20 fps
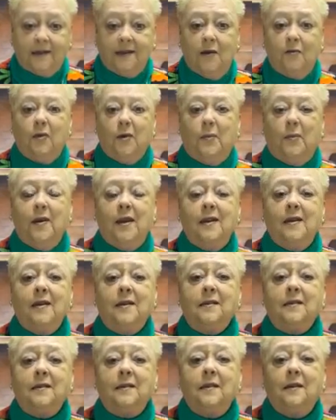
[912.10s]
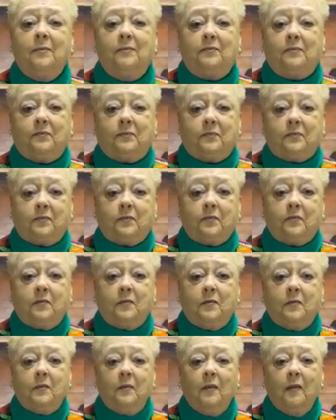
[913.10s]
see repentance.
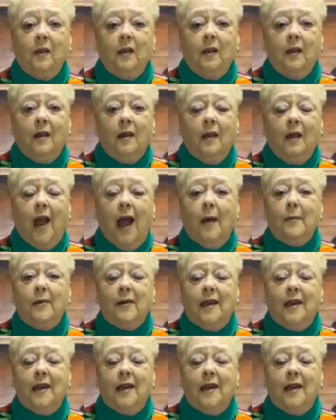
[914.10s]
I